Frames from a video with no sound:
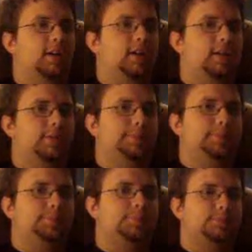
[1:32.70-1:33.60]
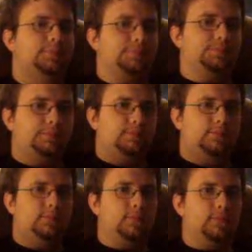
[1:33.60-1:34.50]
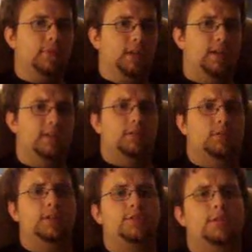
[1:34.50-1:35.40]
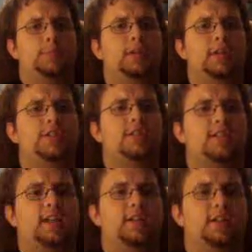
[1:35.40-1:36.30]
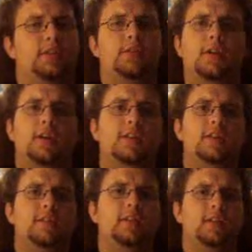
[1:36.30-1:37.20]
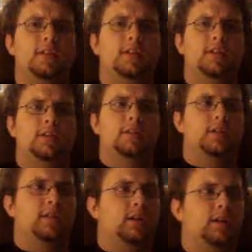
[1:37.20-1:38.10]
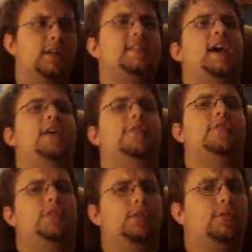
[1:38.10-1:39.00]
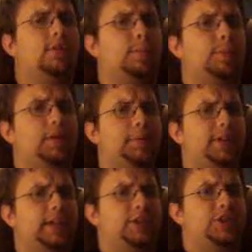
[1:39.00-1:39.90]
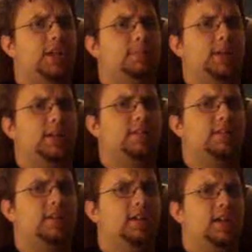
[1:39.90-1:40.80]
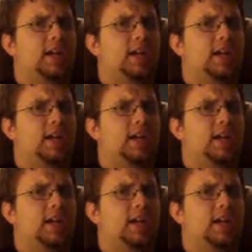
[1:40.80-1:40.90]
And so what does Triple H decide to do in all this? Let's have two WWE champions,